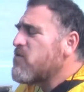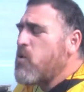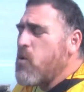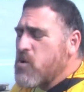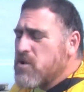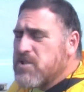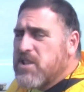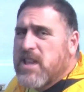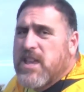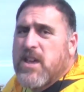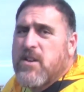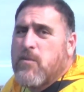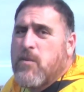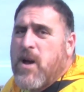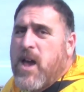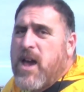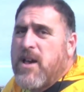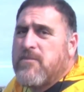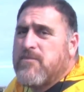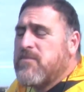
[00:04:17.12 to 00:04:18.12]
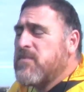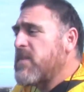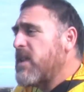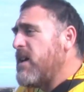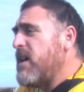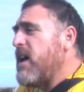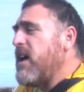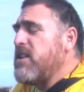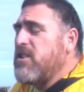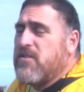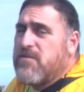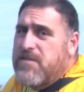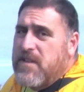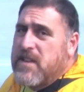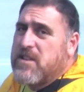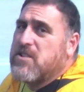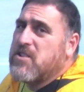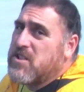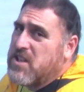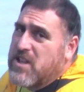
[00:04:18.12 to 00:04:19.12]
Of course, it get wet and your
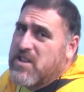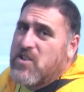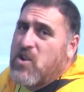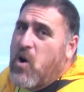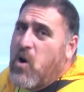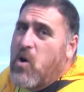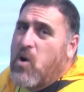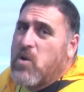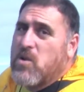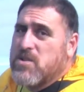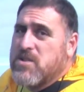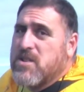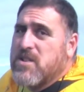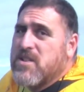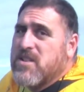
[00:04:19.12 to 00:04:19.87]
feet could get cold.